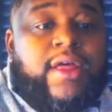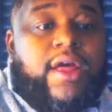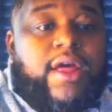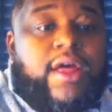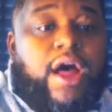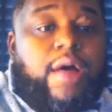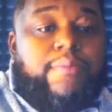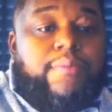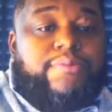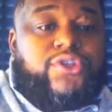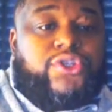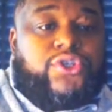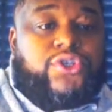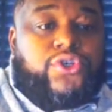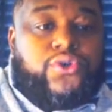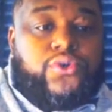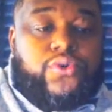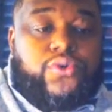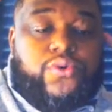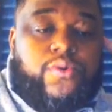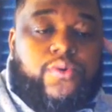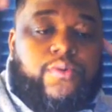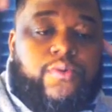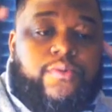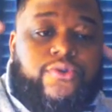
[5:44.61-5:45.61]
up
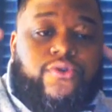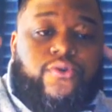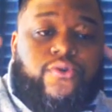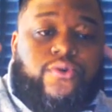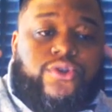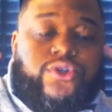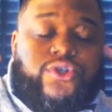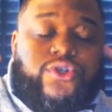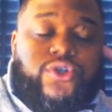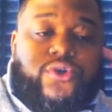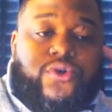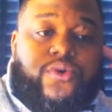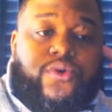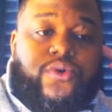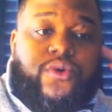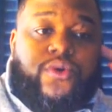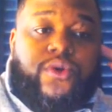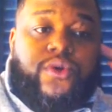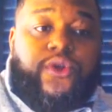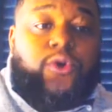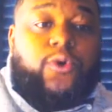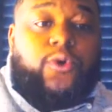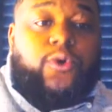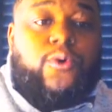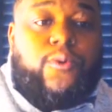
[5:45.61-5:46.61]
to due to
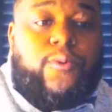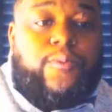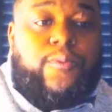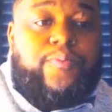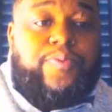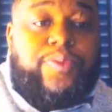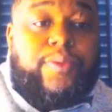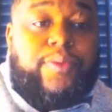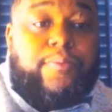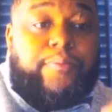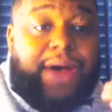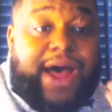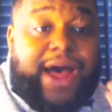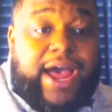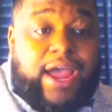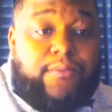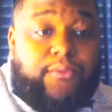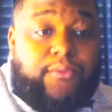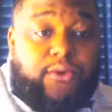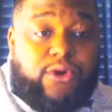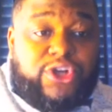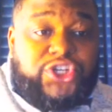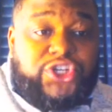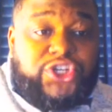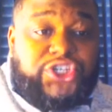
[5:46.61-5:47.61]
you buying
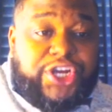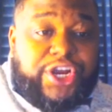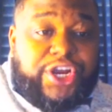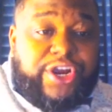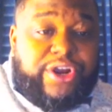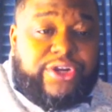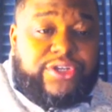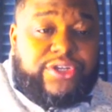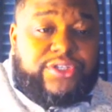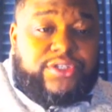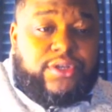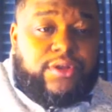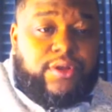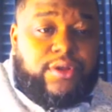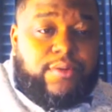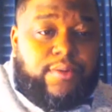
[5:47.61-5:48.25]
more shares